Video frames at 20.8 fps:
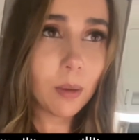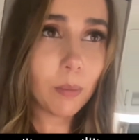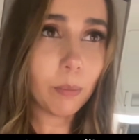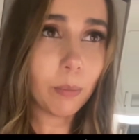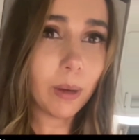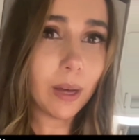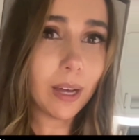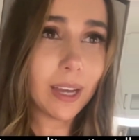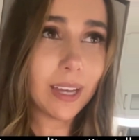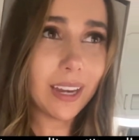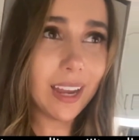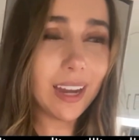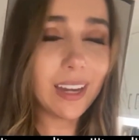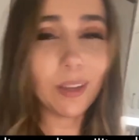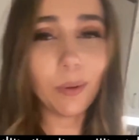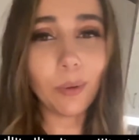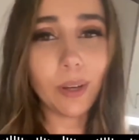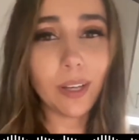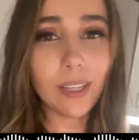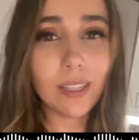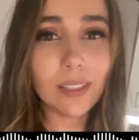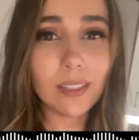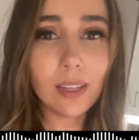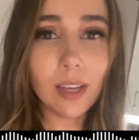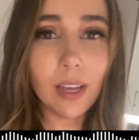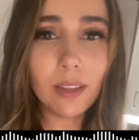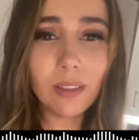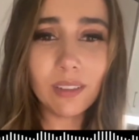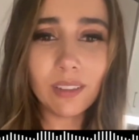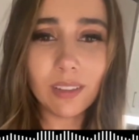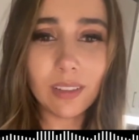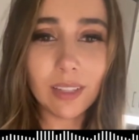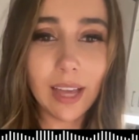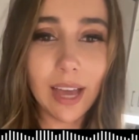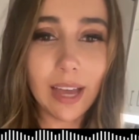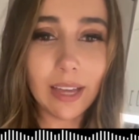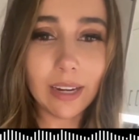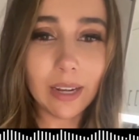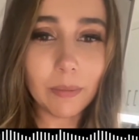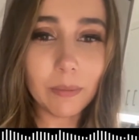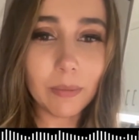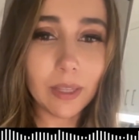But anyways, other than
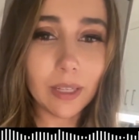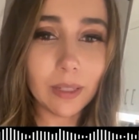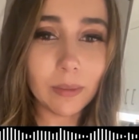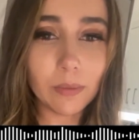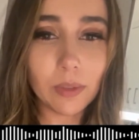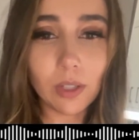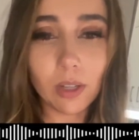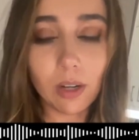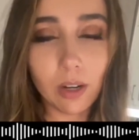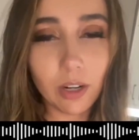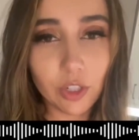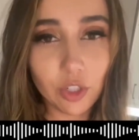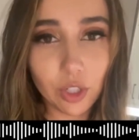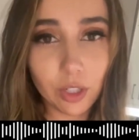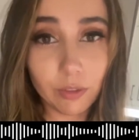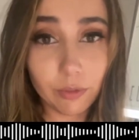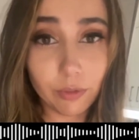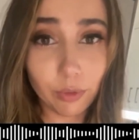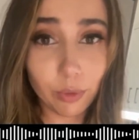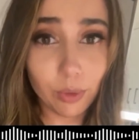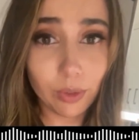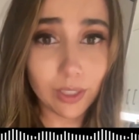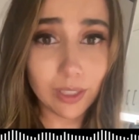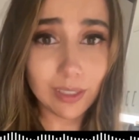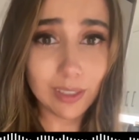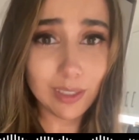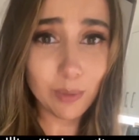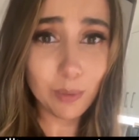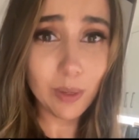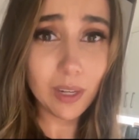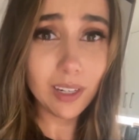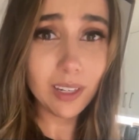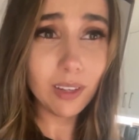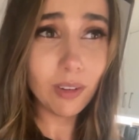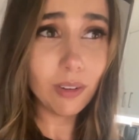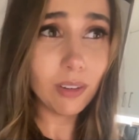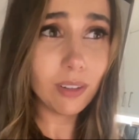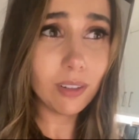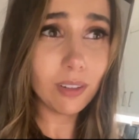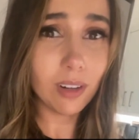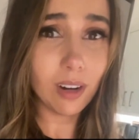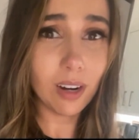that, I mean, I'm sorry, Jennifer Lawrence, but
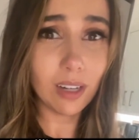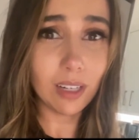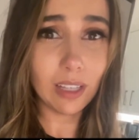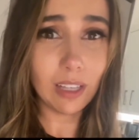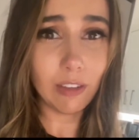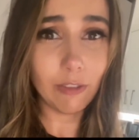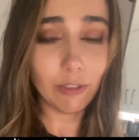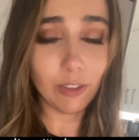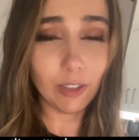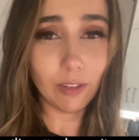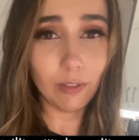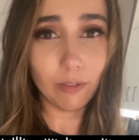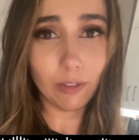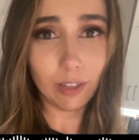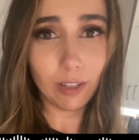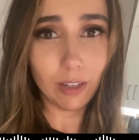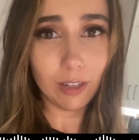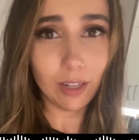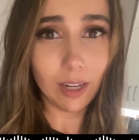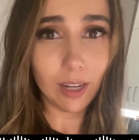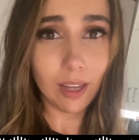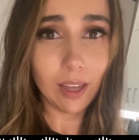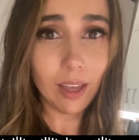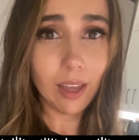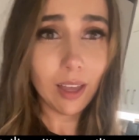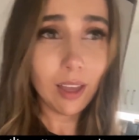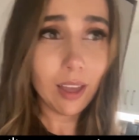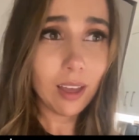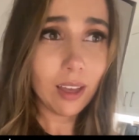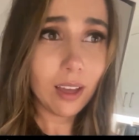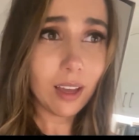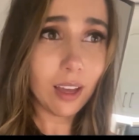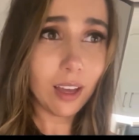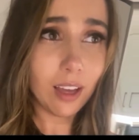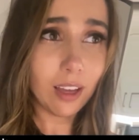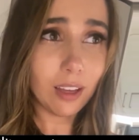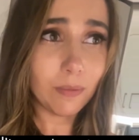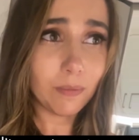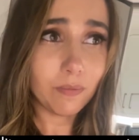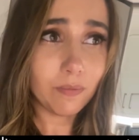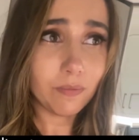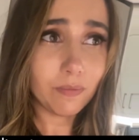you're not even very
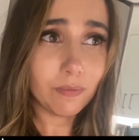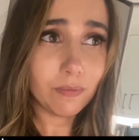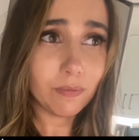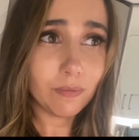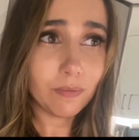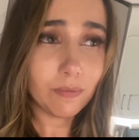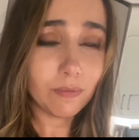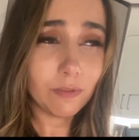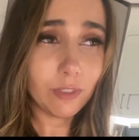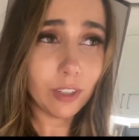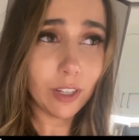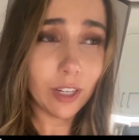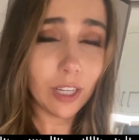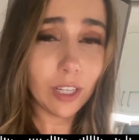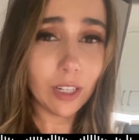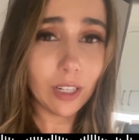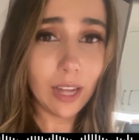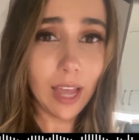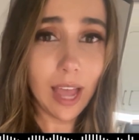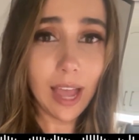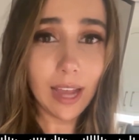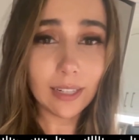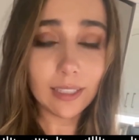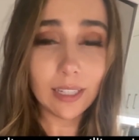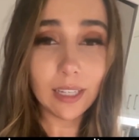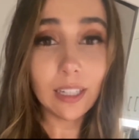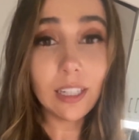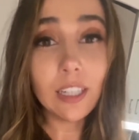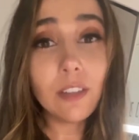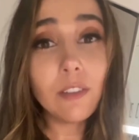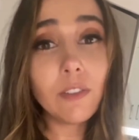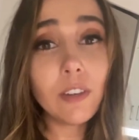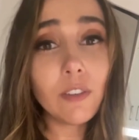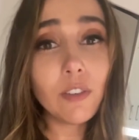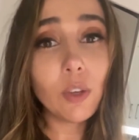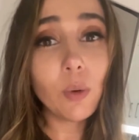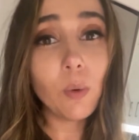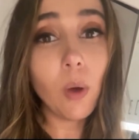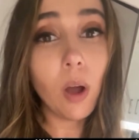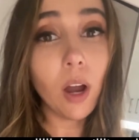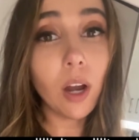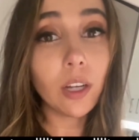good at acting. And even if
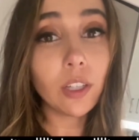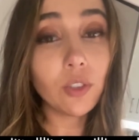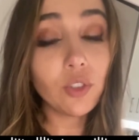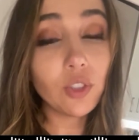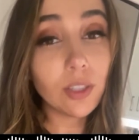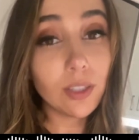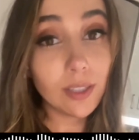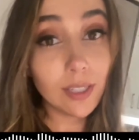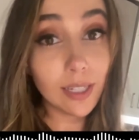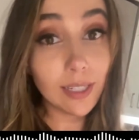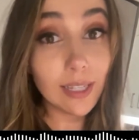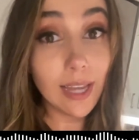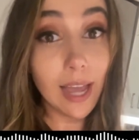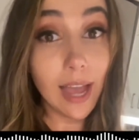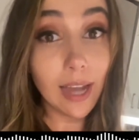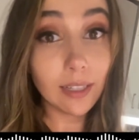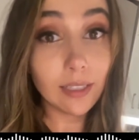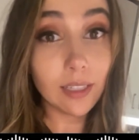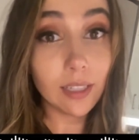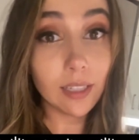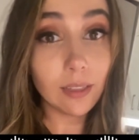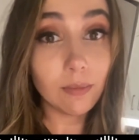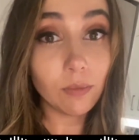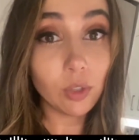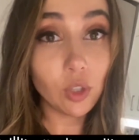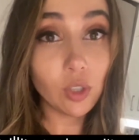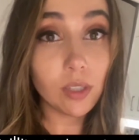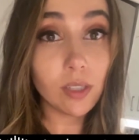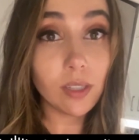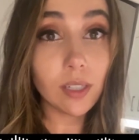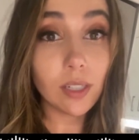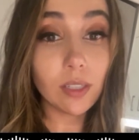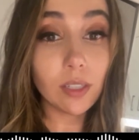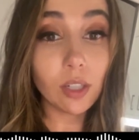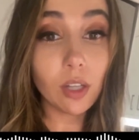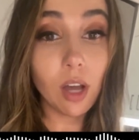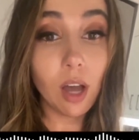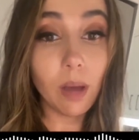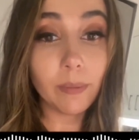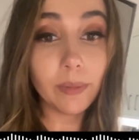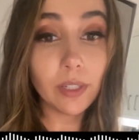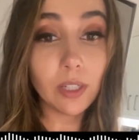you are, you should stick to acting. You should stick to
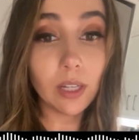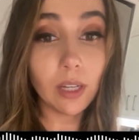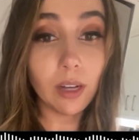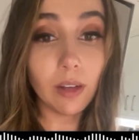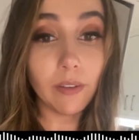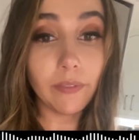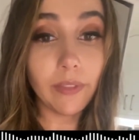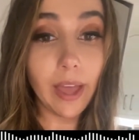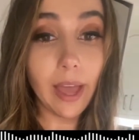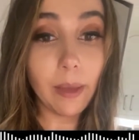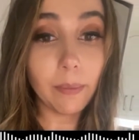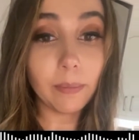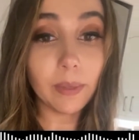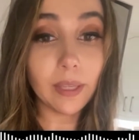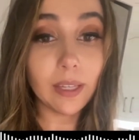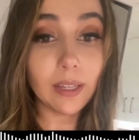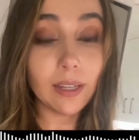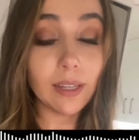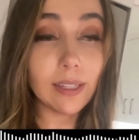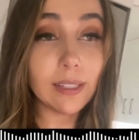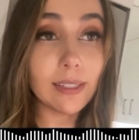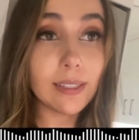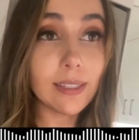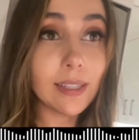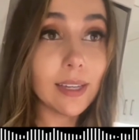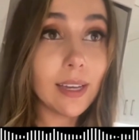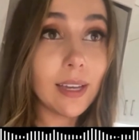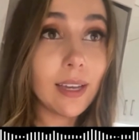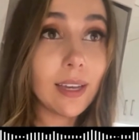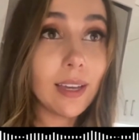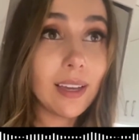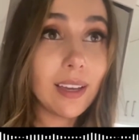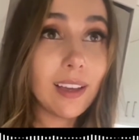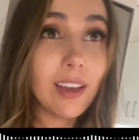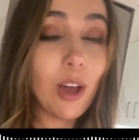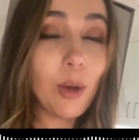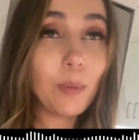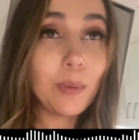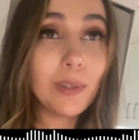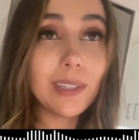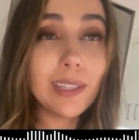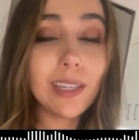commenting on that, because
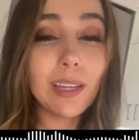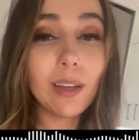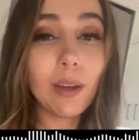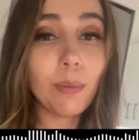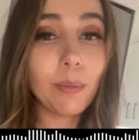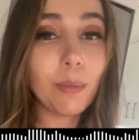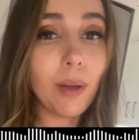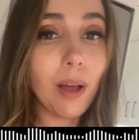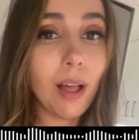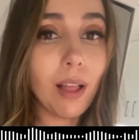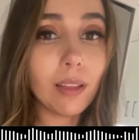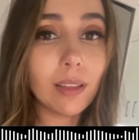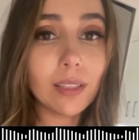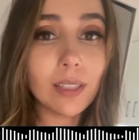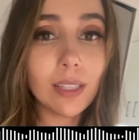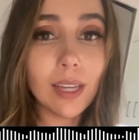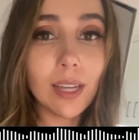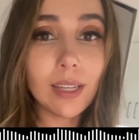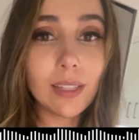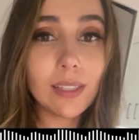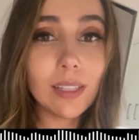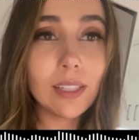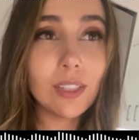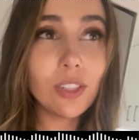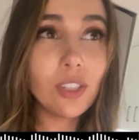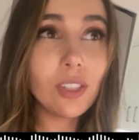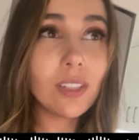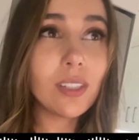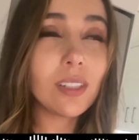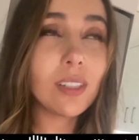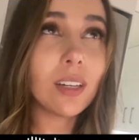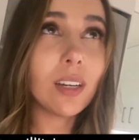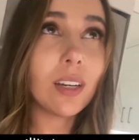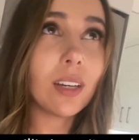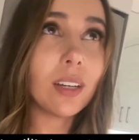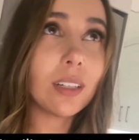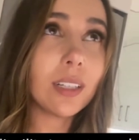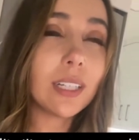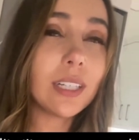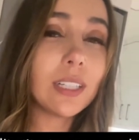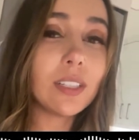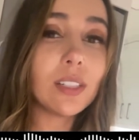commenting on politics, it's just,
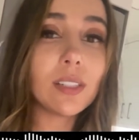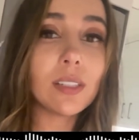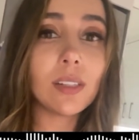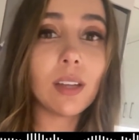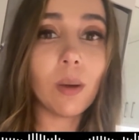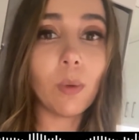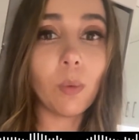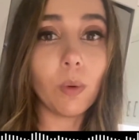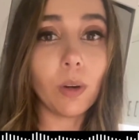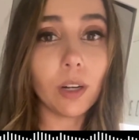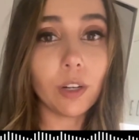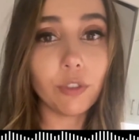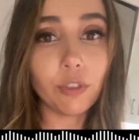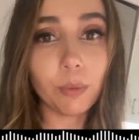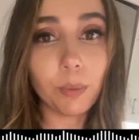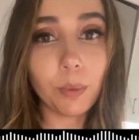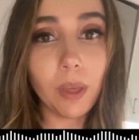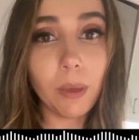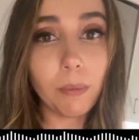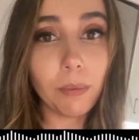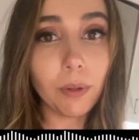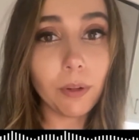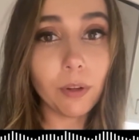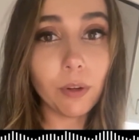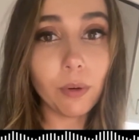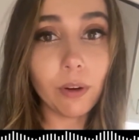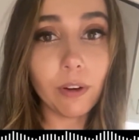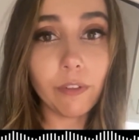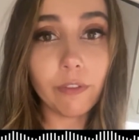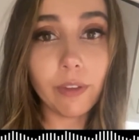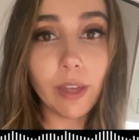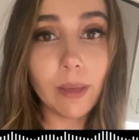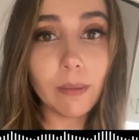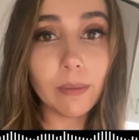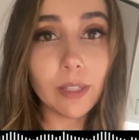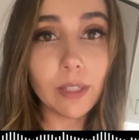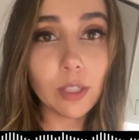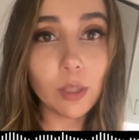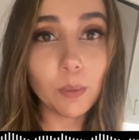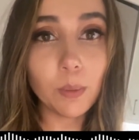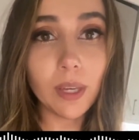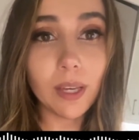it does not work for people who are
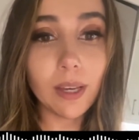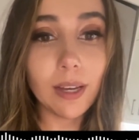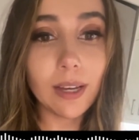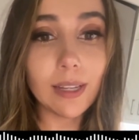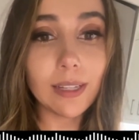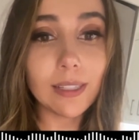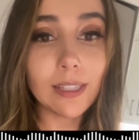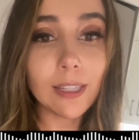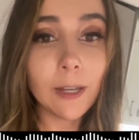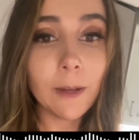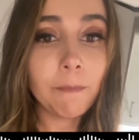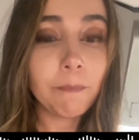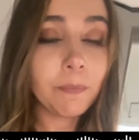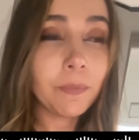famous because